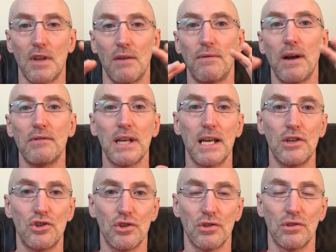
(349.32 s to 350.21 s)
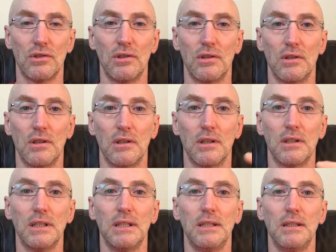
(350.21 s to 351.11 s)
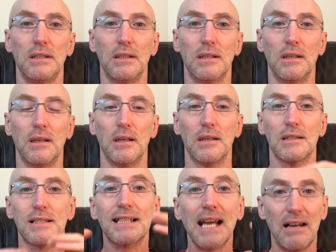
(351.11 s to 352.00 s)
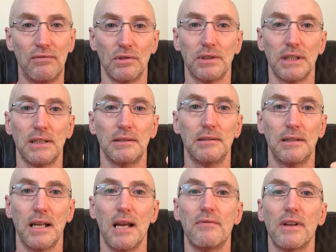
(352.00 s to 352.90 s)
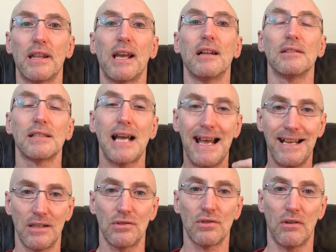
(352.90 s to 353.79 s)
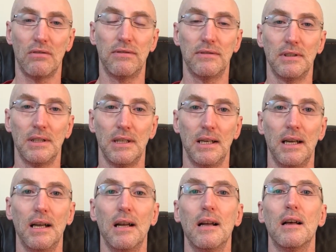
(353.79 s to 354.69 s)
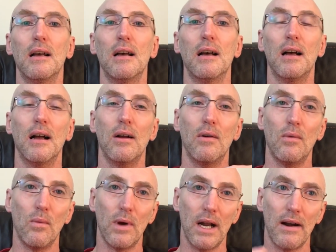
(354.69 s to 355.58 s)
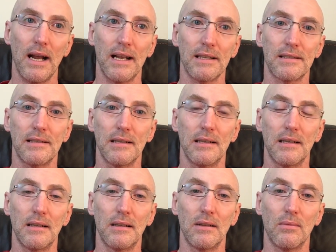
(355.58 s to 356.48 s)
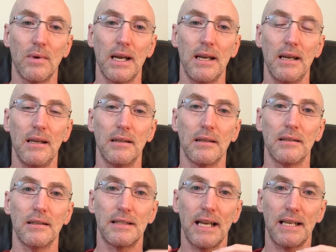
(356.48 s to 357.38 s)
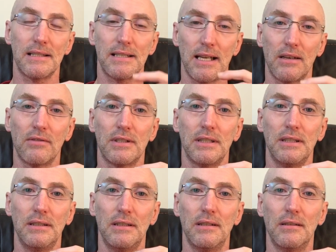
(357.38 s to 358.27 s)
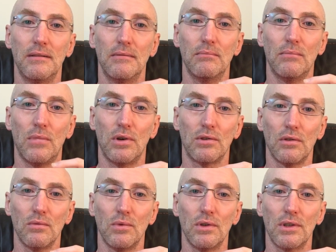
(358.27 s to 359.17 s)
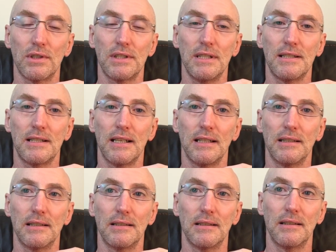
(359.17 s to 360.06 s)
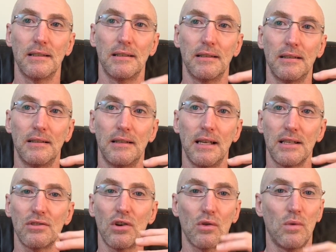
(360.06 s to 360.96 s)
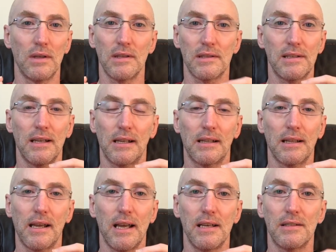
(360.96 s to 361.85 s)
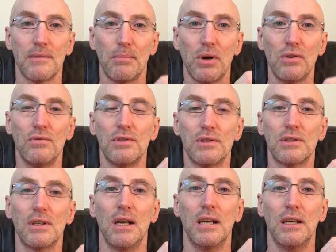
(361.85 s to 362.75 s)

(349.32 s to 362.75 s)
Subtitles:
foundation, the scaffolding that everything else hangs off. Whereas the way that the tensegrity model works is that that's not quite the case. The bones